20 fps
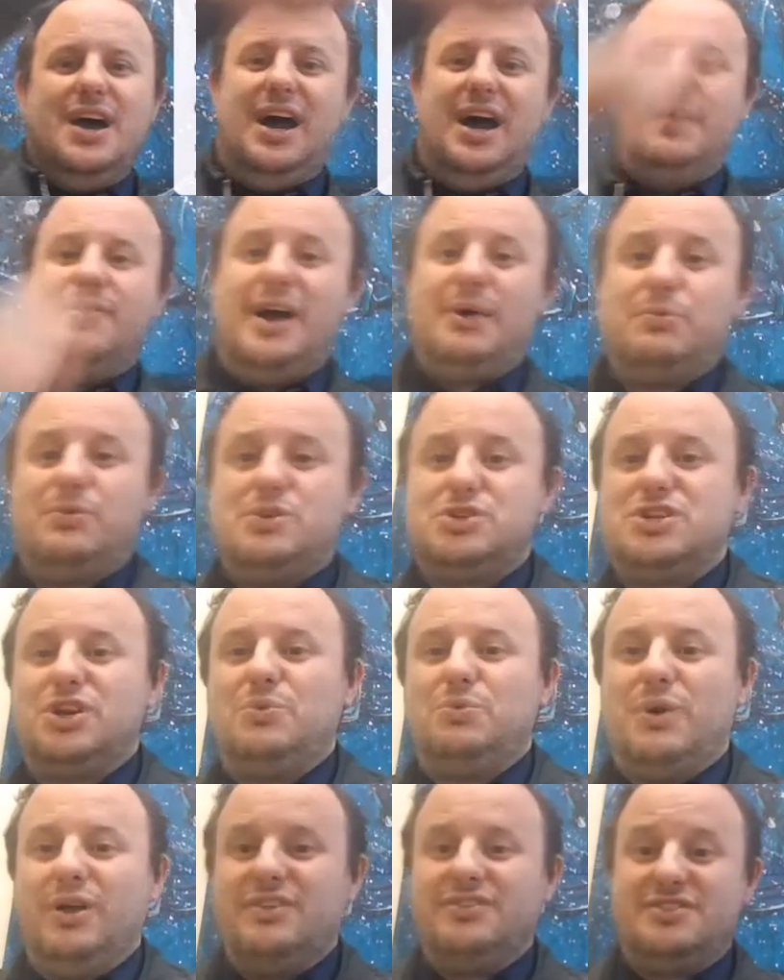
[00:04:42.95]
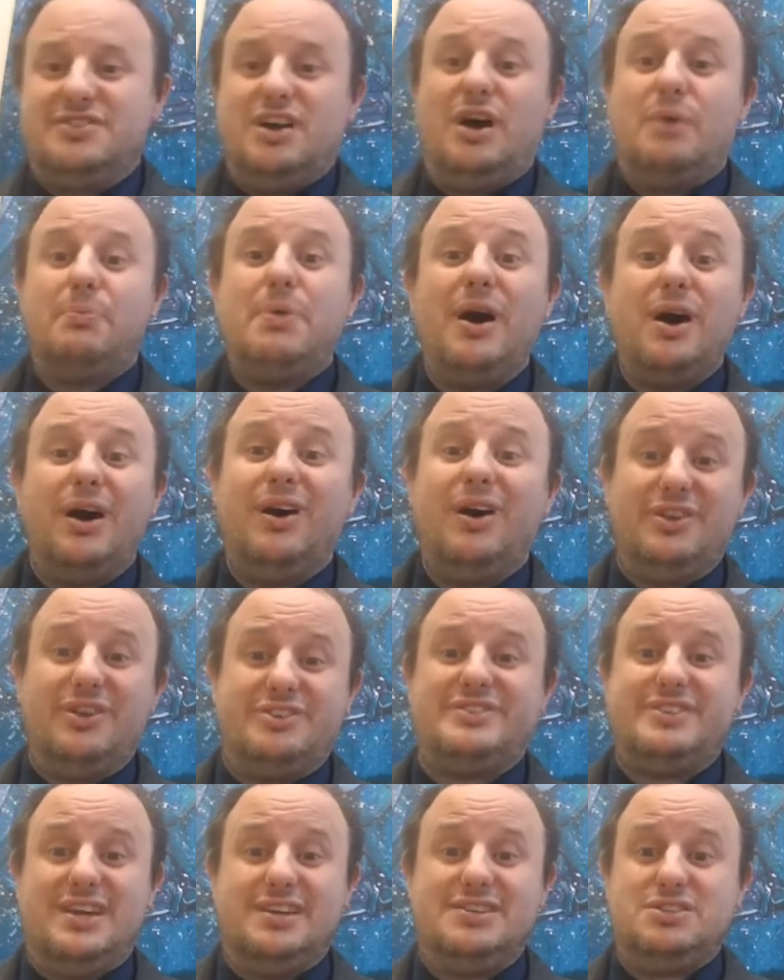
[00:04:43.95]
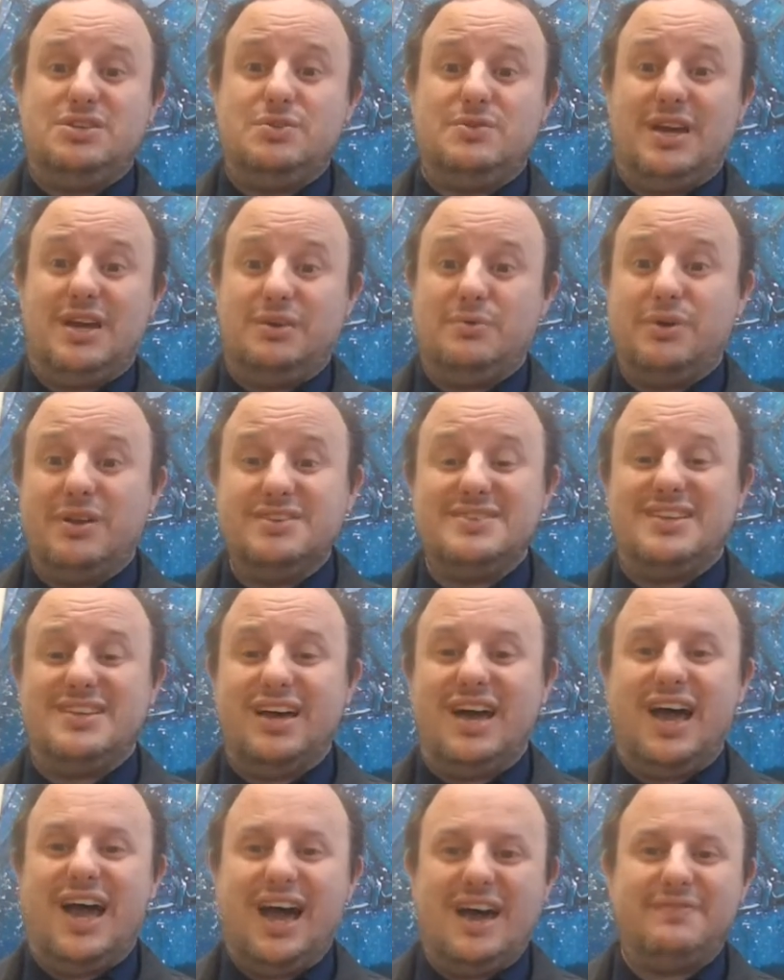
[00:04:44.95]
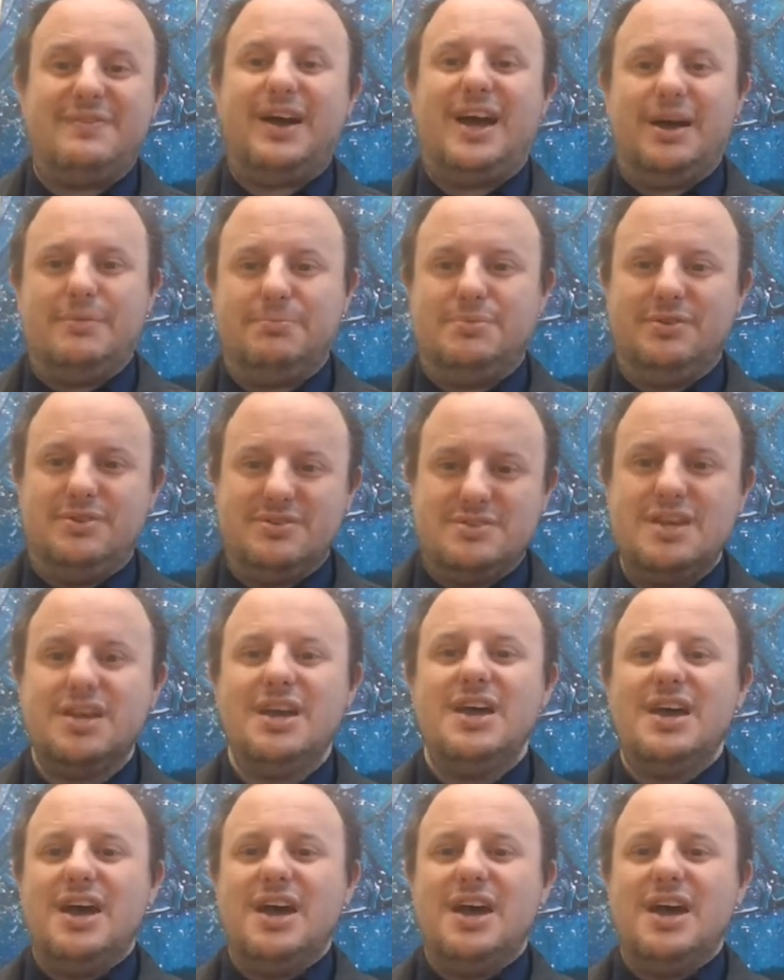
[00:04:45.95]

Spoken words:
That will show ones that are past their due date, ones that have happened